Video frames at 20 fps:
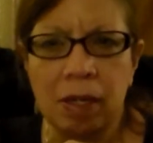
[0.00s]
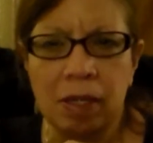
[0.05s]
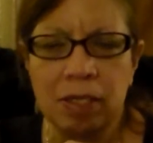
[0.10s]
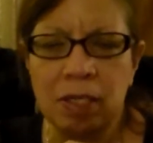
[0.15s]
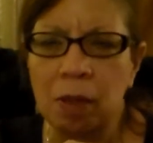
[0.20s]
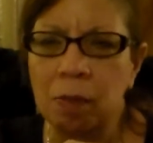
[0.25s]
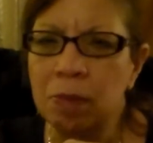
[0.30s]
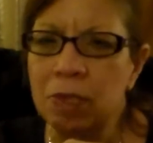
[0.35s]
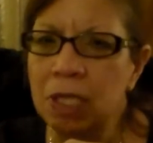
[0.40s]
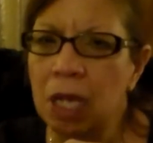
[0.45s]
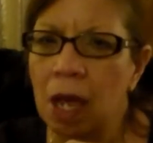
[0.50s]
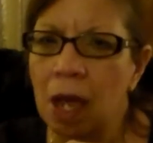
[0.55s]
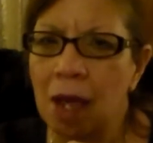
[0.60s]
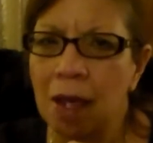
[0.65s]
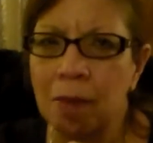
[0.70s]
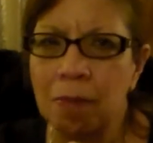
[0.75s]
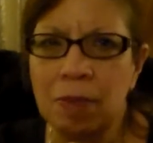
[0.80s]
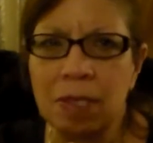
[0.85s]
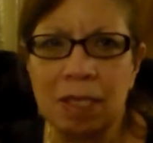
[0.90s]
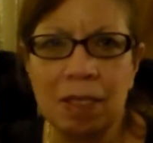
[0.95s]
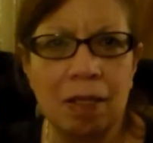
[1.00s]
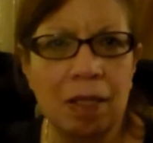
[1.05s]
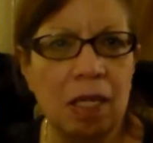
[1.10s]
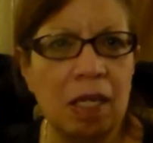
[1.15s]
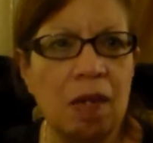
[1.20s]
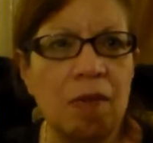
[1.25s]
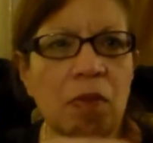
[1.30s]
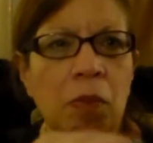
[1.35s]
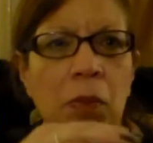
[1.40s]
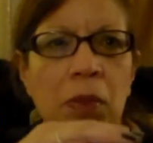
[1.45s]
sometimes
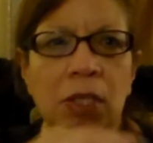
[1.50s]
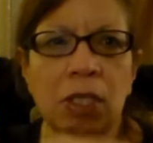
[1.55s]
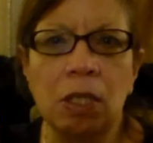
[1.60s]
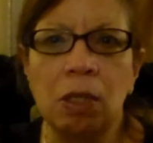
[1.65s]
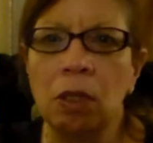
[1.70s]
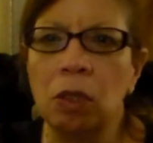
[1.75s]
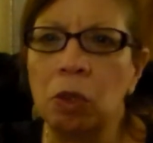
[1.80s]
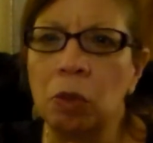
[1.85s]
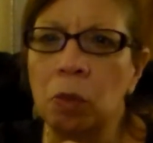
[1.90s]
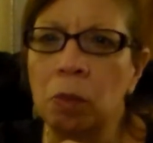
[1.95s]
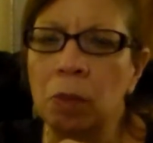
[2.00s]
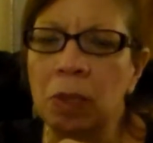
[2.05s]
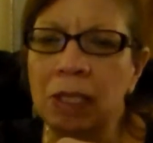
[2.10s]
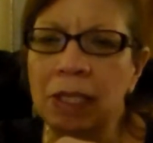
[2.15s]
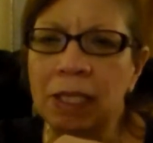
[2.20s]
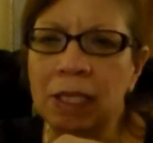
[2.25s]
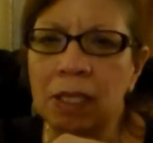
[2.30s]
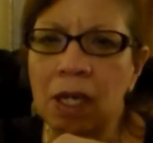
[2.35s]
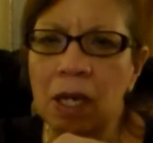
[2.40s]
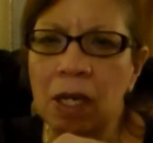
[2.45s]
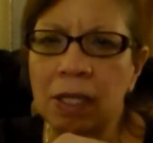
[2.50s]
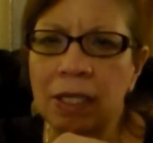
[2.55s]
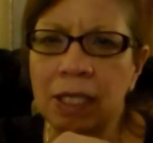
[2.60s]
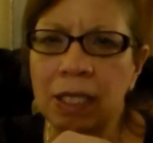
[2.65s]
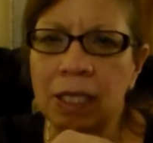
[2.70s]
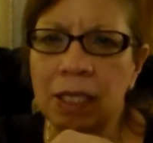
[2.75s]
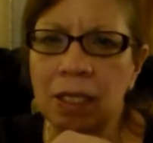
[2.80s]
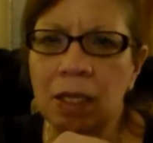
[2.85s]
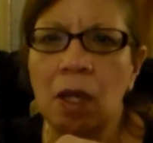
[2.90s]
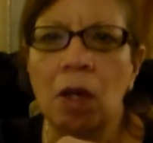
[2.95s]
even with an Illuma lid on
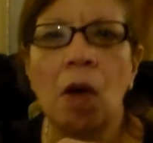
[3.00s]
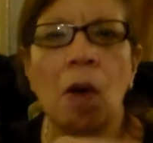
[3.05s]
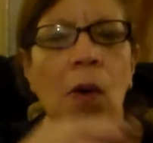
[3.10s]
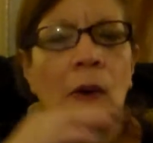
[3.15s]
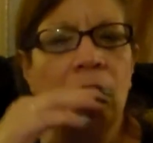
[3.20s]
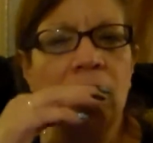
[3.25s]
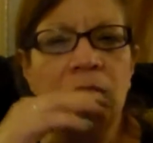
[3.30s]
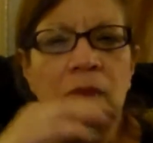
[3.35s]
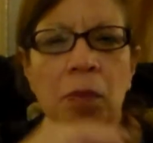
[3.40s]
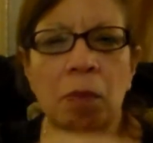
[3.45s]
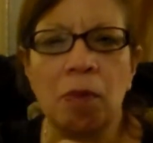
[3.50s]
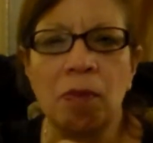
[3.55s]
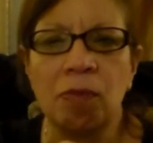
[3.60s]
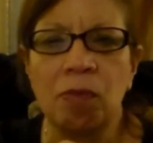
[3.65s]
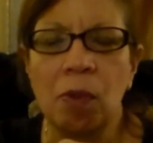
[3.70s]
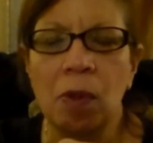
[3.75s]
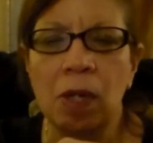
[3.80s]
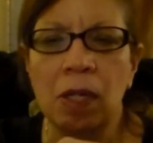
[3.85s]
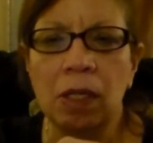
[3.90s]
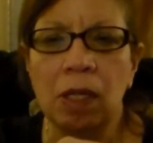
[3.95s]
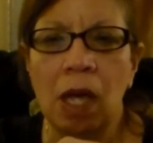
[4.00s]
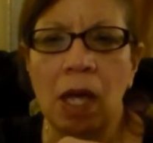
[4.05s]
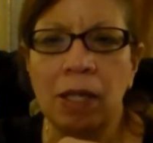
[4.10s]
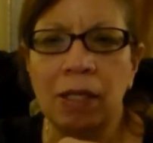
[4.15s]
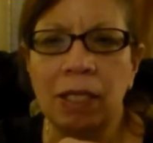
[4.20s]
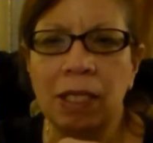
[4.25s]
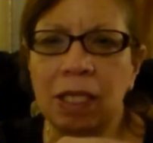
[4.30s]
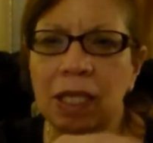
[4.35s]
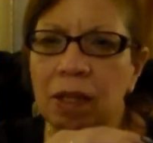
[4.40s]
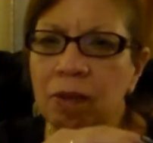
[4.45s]
it or even with foil
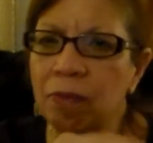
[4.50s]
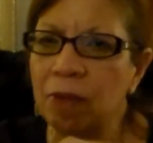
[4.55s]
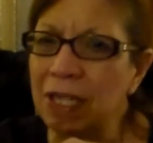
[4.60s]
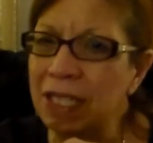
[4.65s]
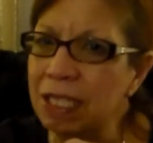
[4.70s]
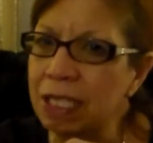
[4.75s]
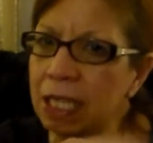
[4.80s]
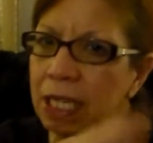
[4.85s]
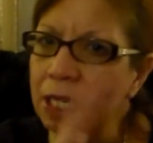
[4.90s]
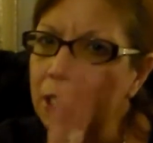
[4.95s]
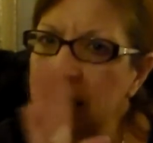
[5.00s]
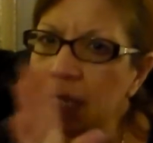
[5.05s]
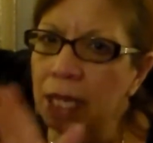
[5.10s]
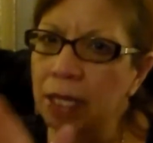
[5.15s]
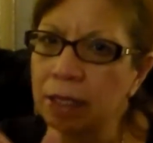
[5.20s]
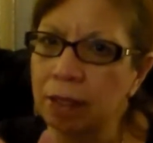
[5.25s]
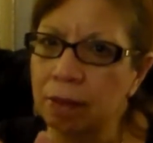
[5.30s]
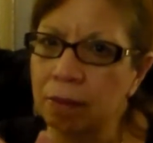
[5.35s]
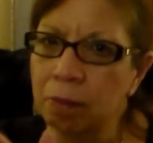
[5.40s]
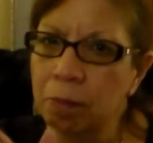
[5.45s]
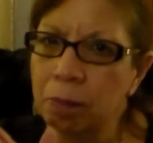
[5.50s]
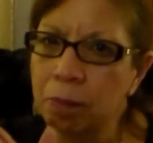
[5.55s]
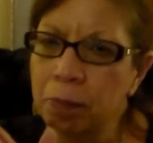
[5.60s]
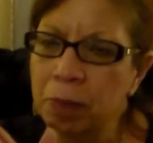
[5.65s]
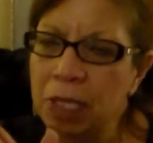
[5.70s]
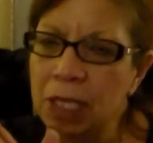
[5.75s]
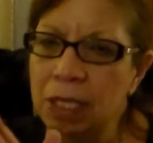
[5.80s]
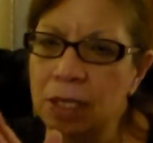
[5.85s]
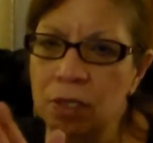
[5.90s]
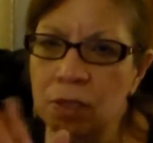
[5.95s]
on it, if I take that
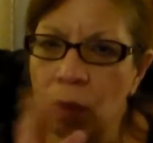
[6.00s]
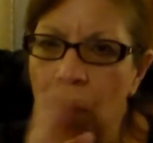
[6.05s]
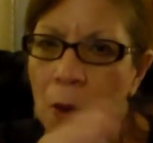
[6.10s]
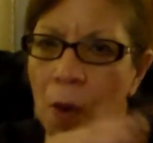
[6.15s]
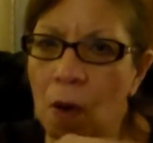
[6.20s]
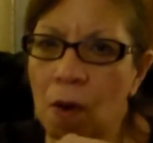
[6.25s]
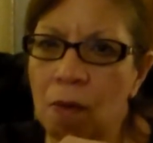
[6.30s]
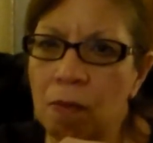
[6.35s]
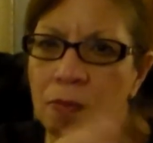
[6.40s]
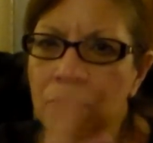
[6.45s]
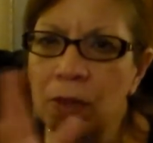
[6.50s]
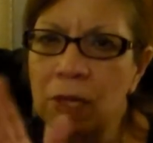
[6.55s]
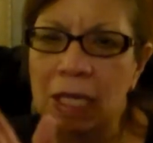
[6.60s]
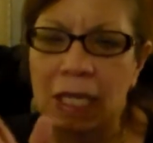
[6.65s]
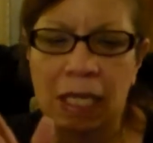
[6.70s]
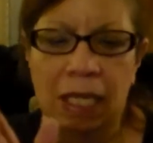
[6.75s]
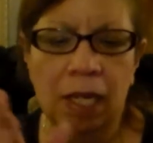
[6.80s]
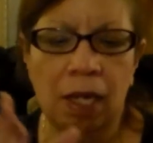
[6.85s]
piece off